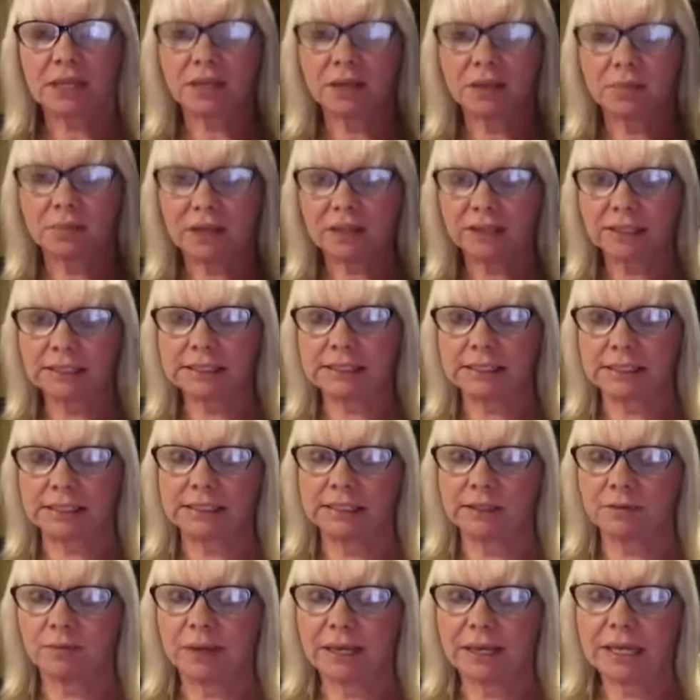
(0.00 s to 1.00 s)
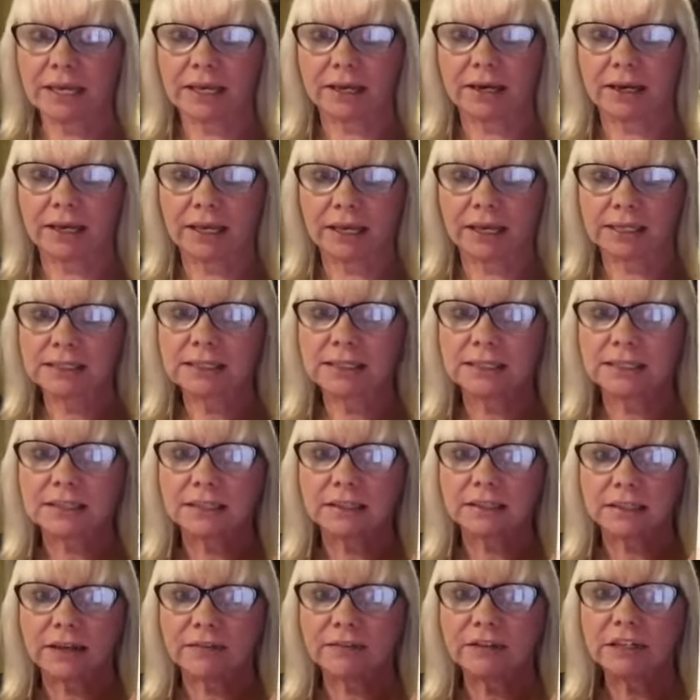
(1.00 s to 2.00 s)
the size of my head, I guess it's
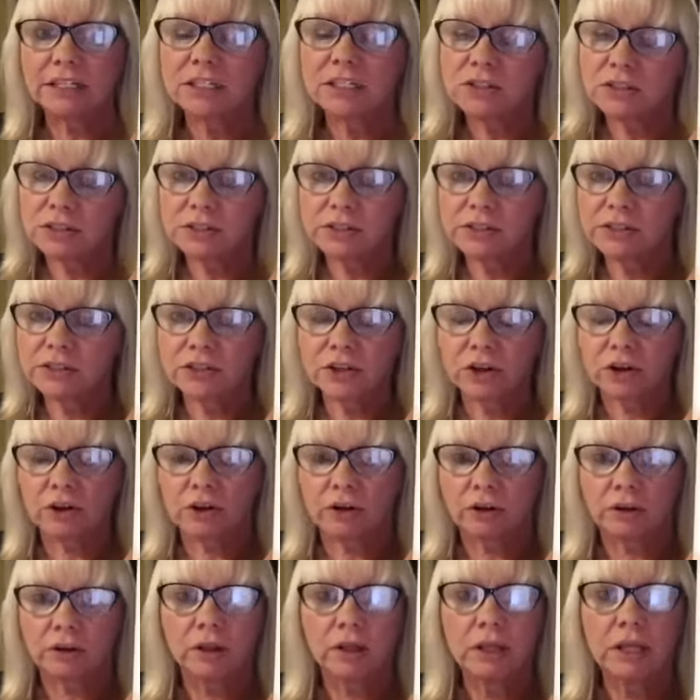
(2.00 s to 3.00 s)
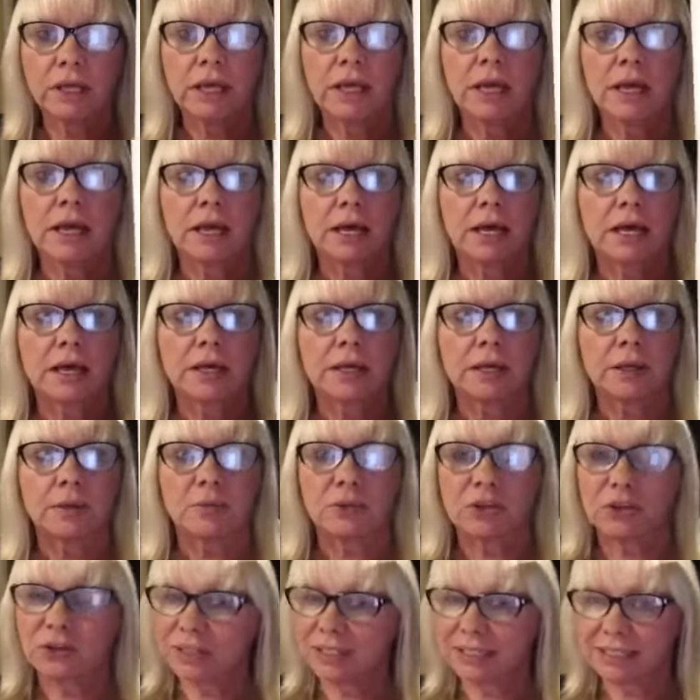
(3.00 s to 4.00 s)
11 inches tall.
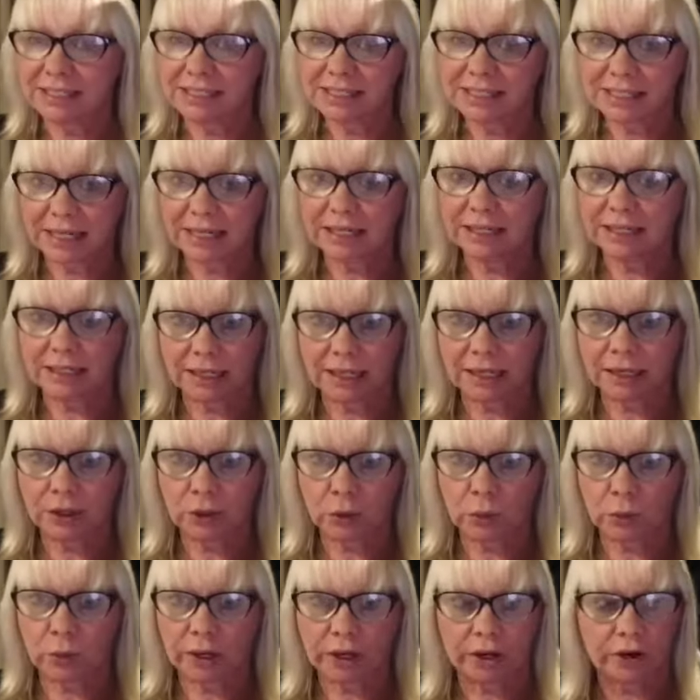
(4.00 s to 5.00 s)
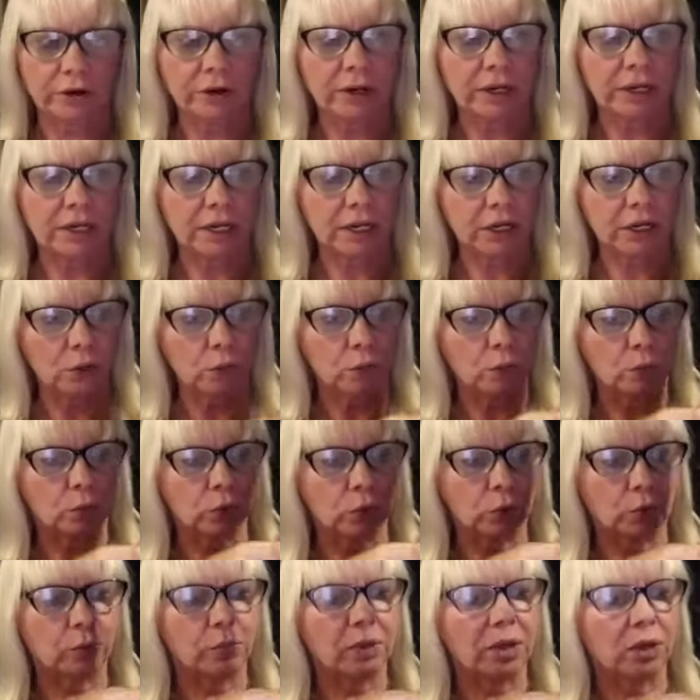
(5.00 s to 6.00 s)
You can just set it anywhere in any
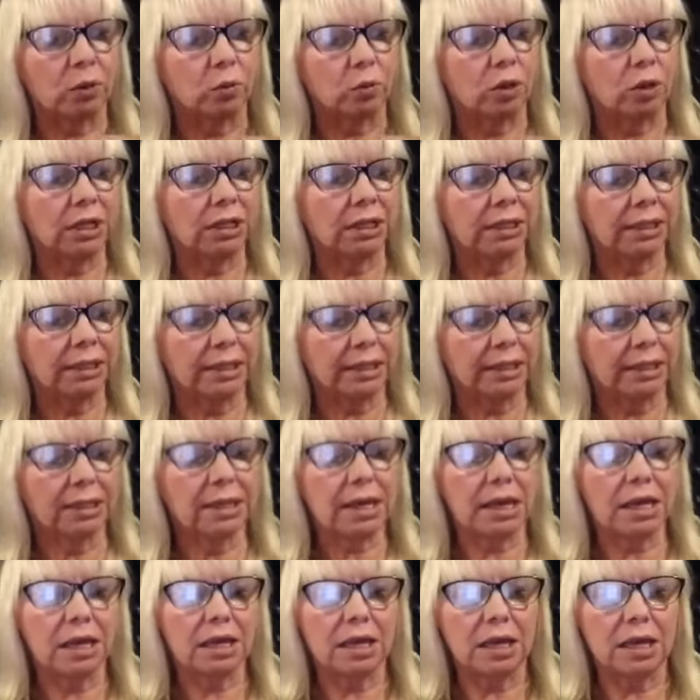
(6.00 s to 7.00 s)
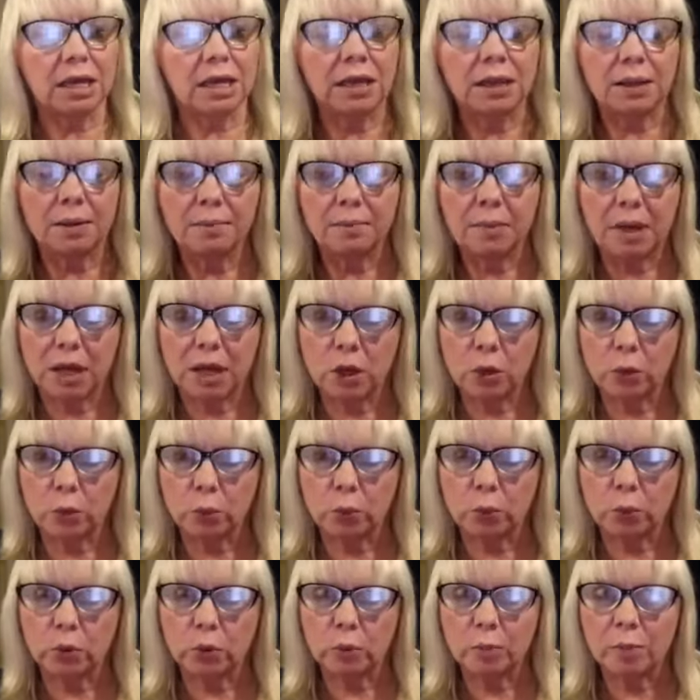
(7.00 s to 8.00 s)
room. It will clean a
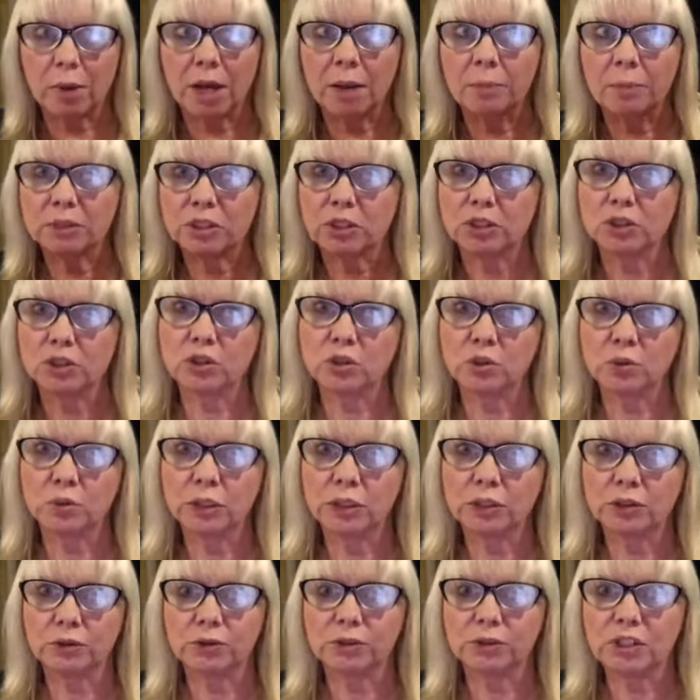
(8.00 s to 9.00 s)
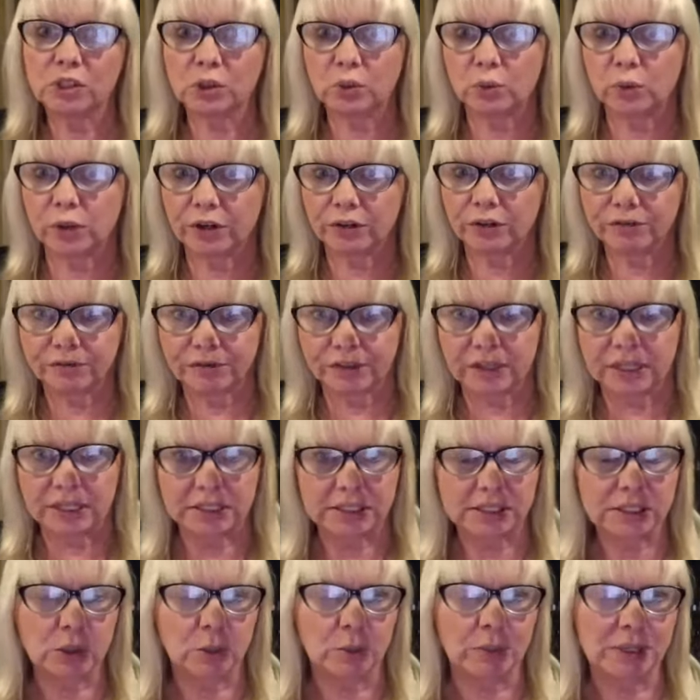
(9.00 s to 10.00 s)
room up to 200 square
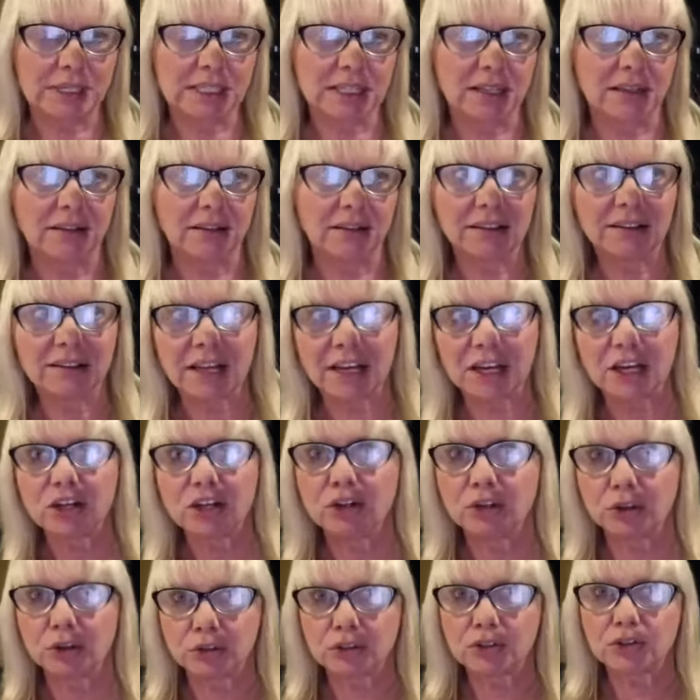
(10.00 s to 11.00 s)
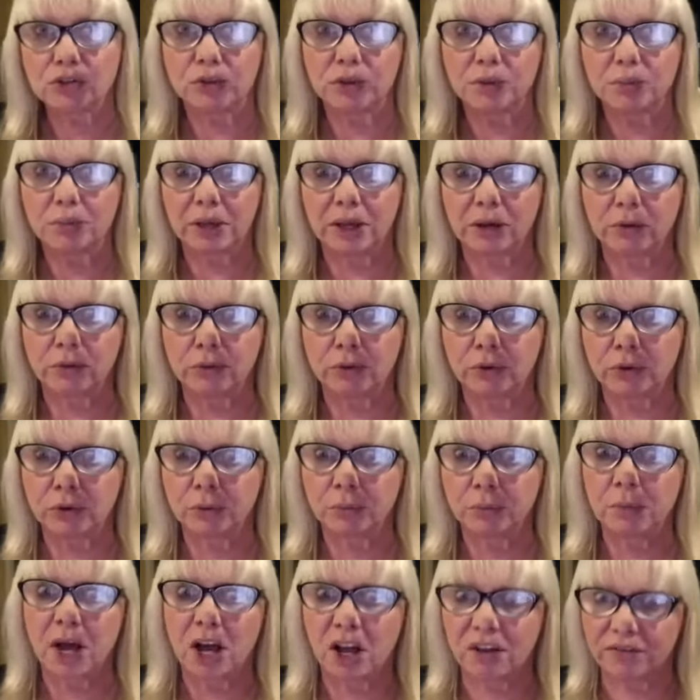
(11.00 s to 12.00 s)
feet. So basically like a nursery
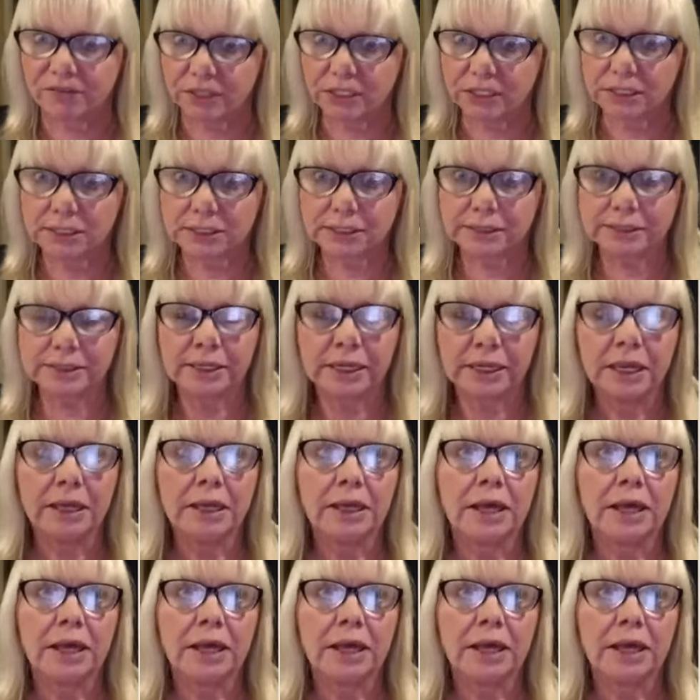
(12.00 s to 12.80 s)
bedroom office.